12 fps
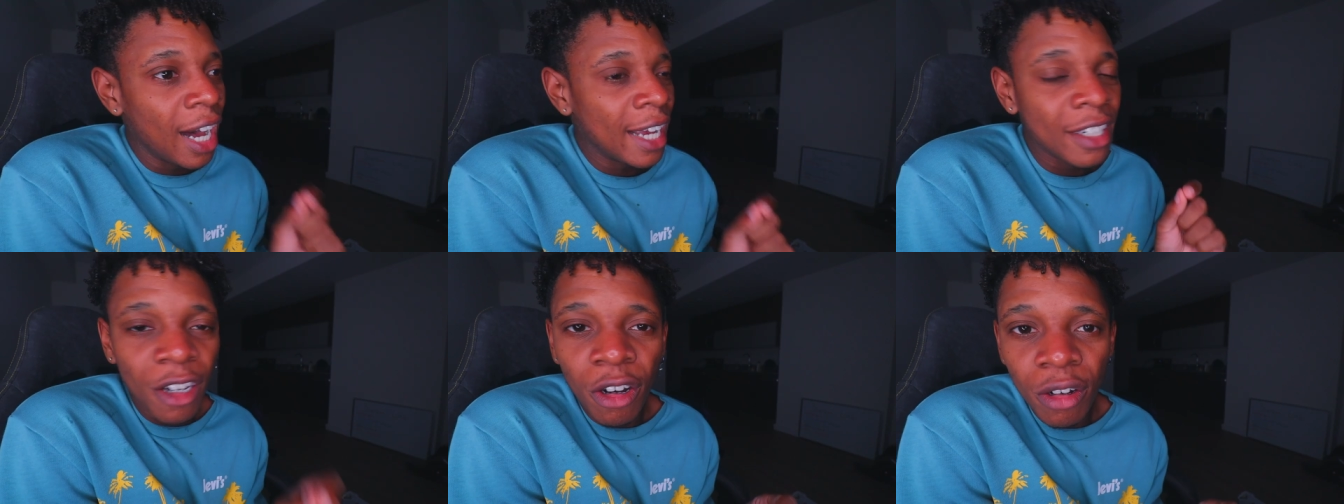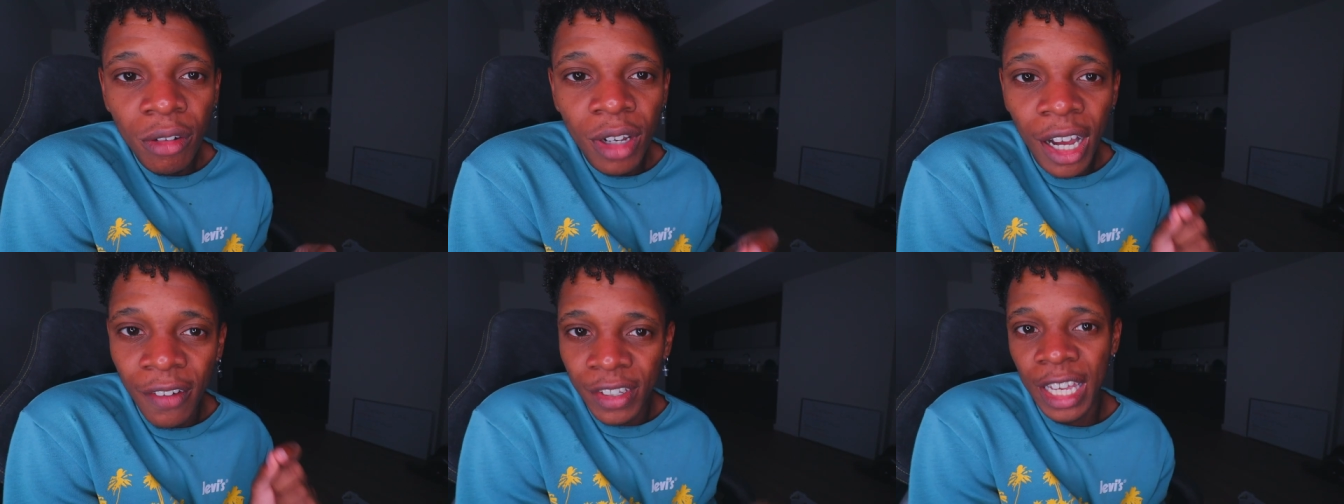I know
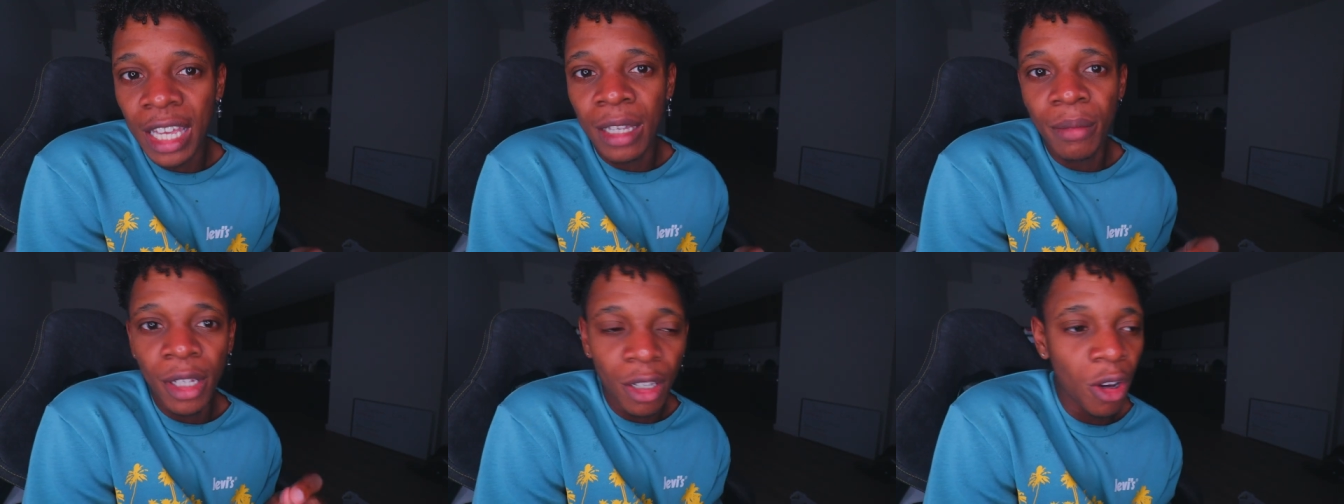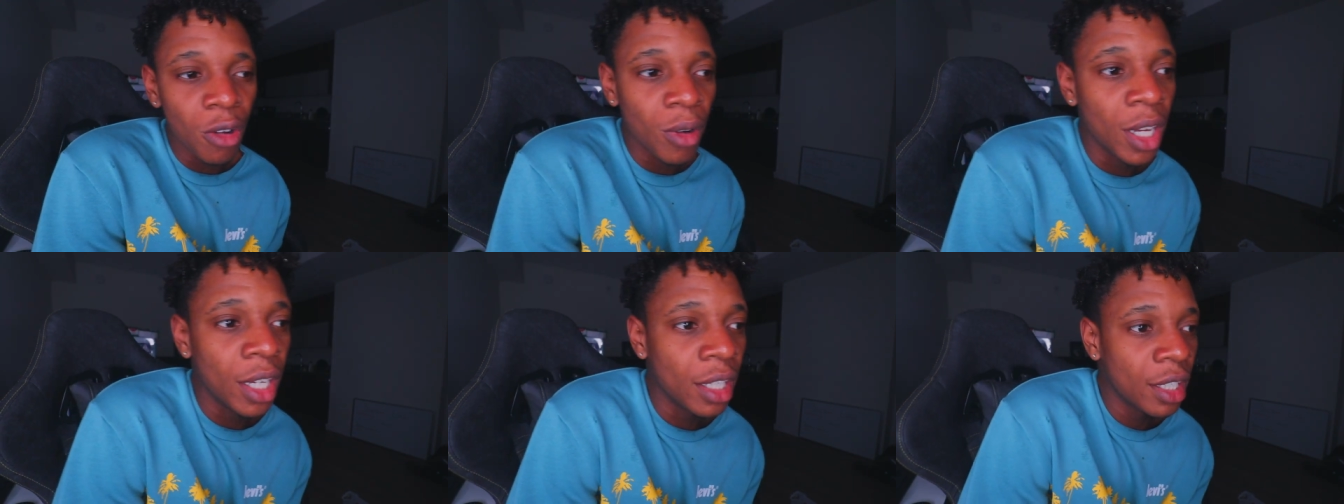I've came a long
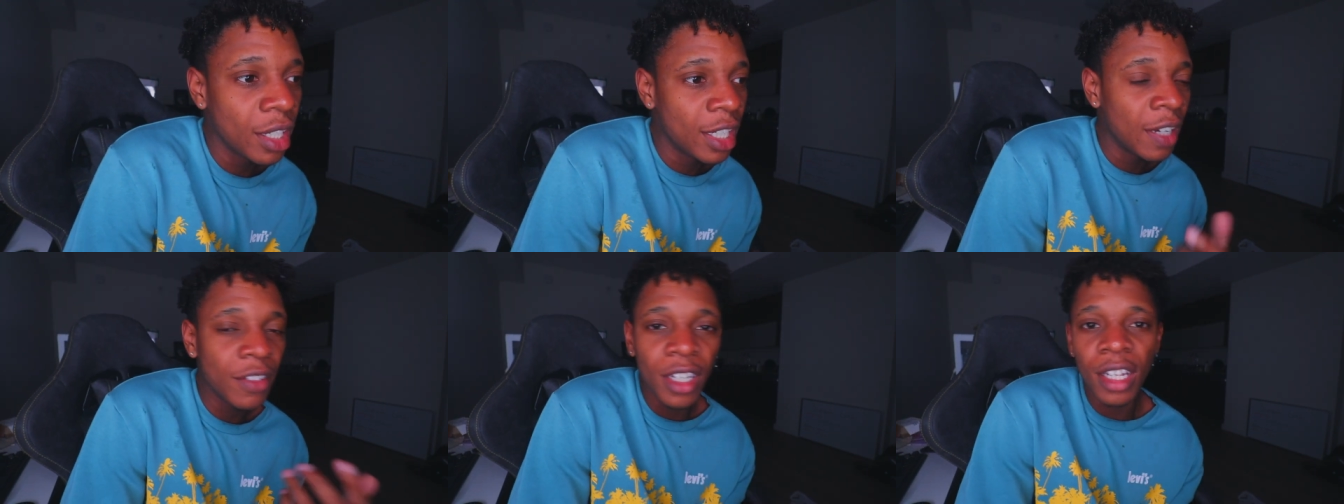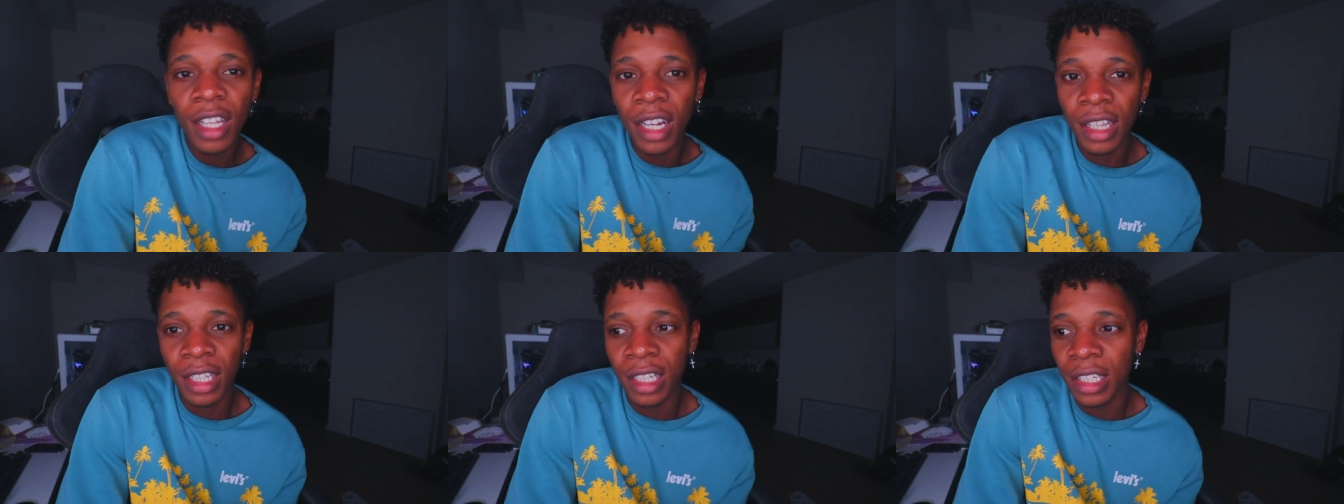way and I've done a
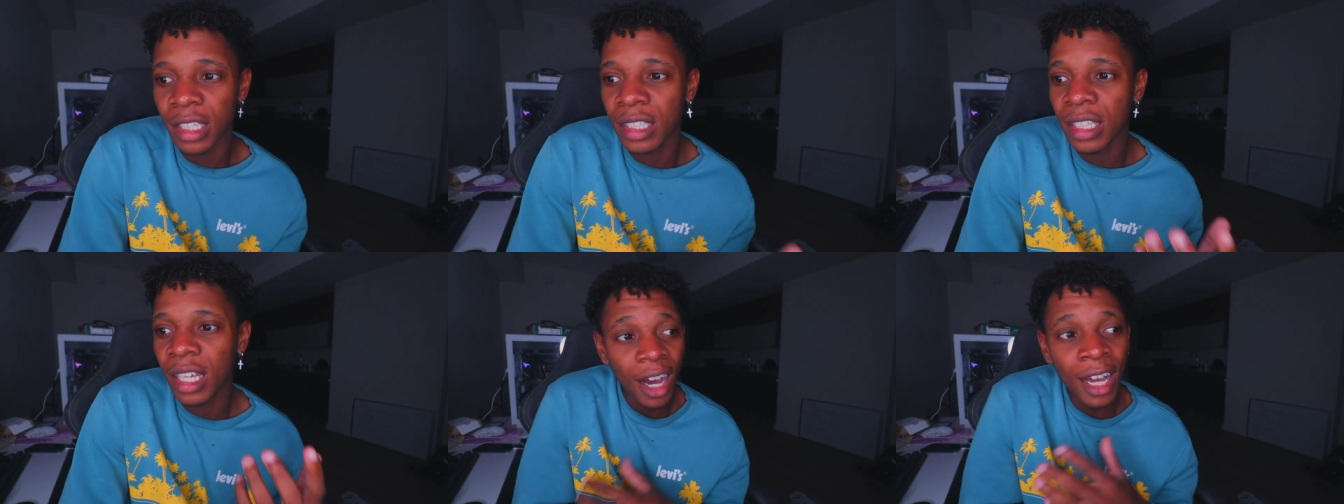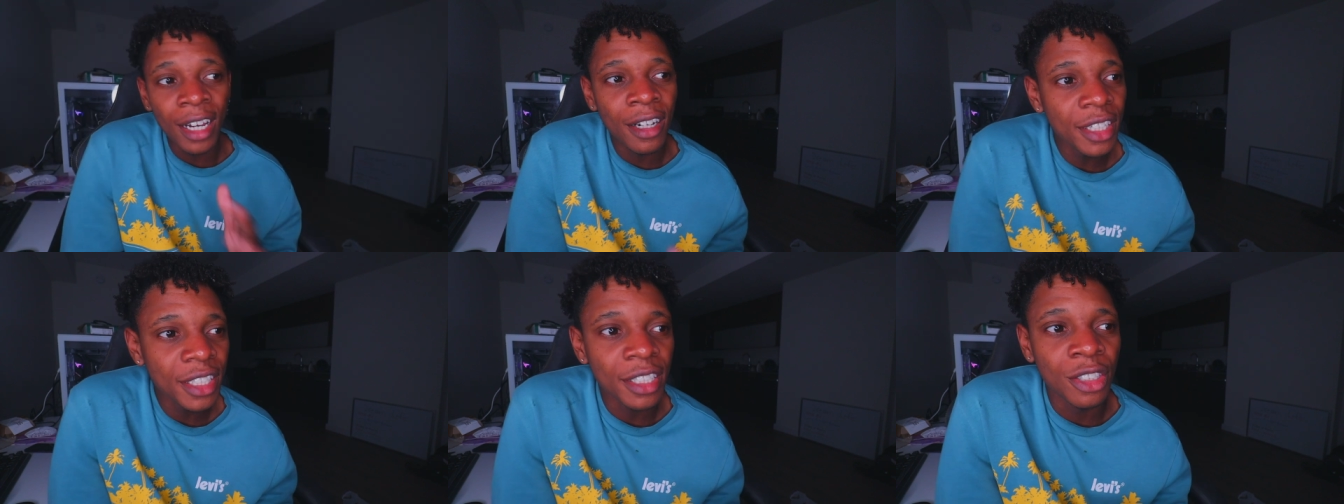lot of things. I
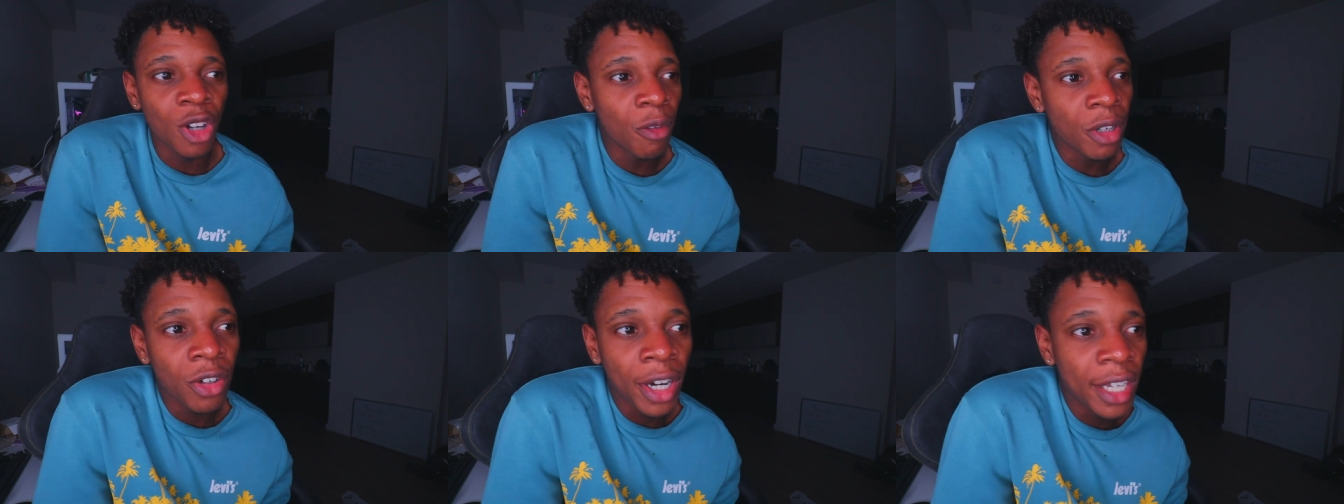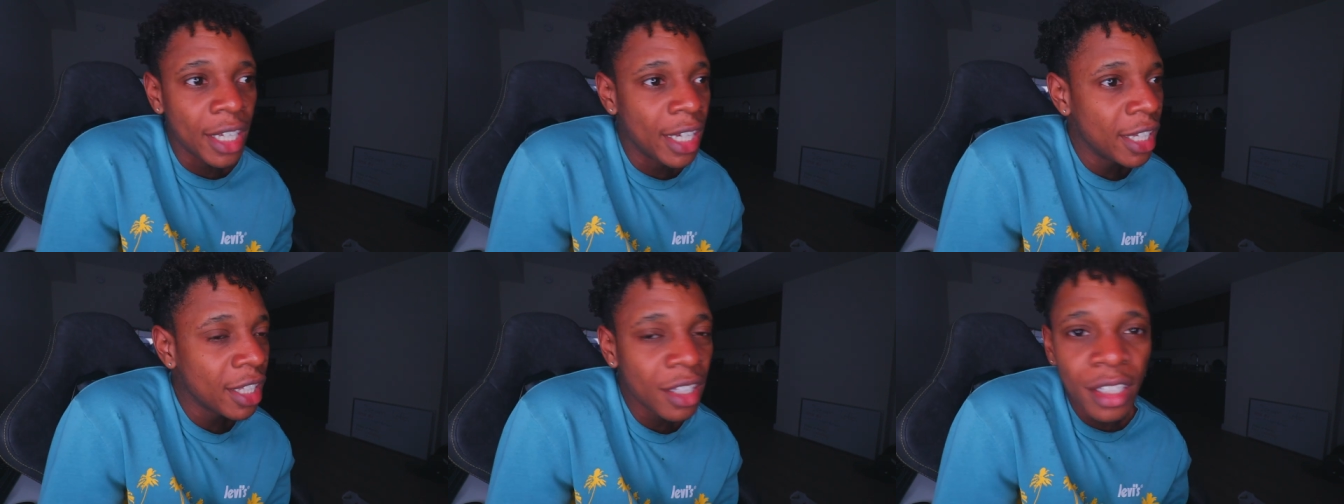honestly don't regret
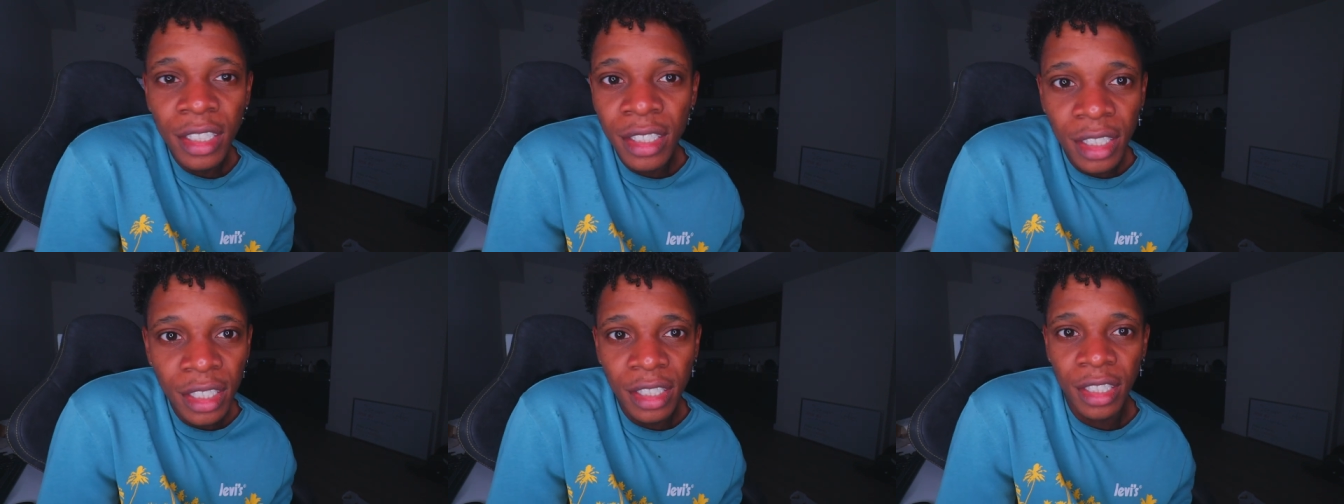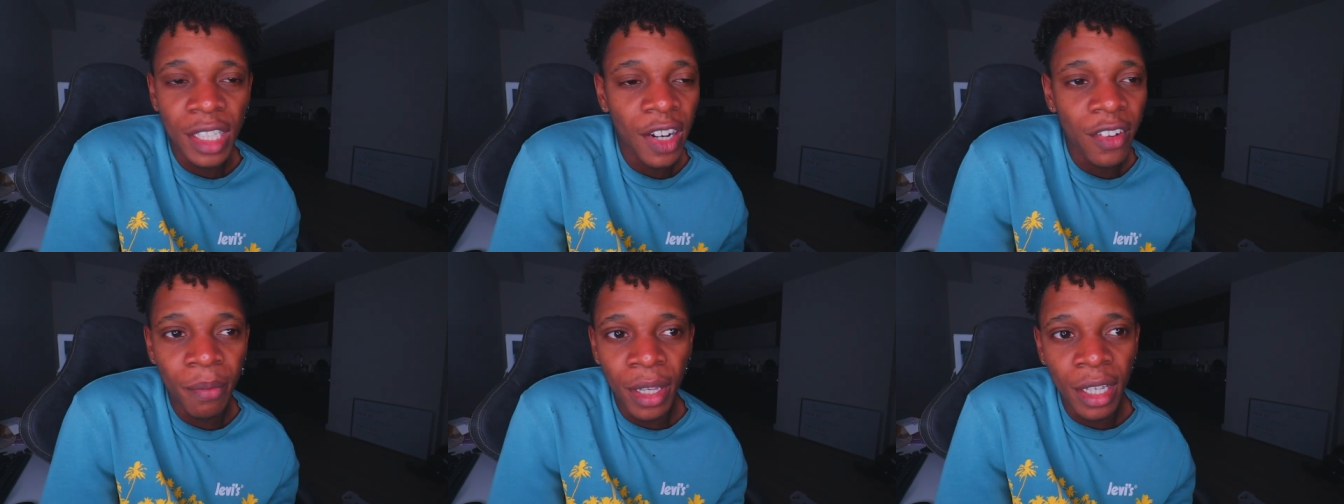any of the decisions that
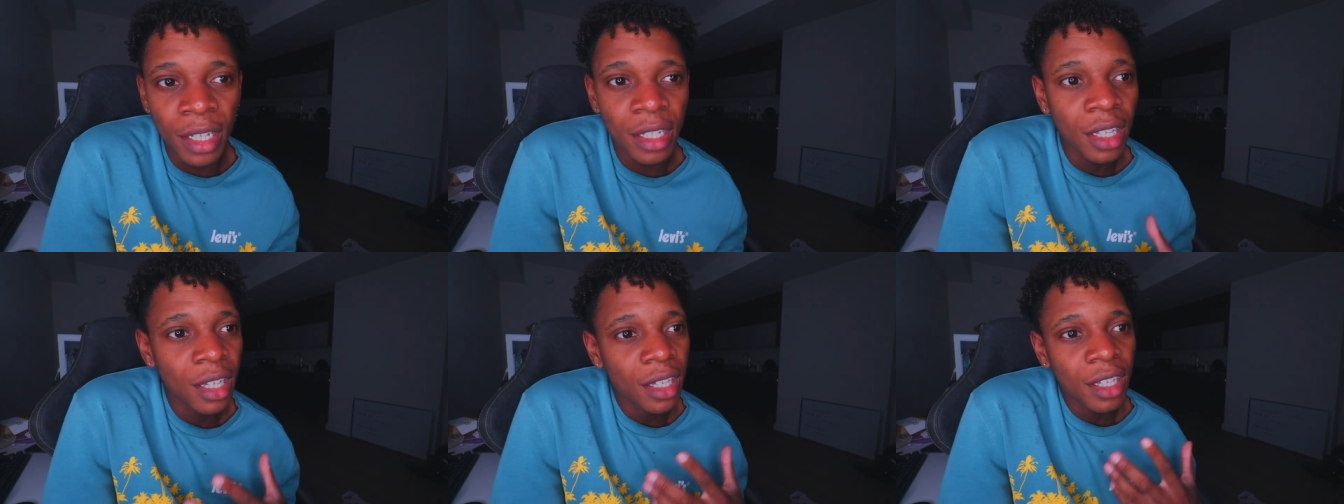I've made.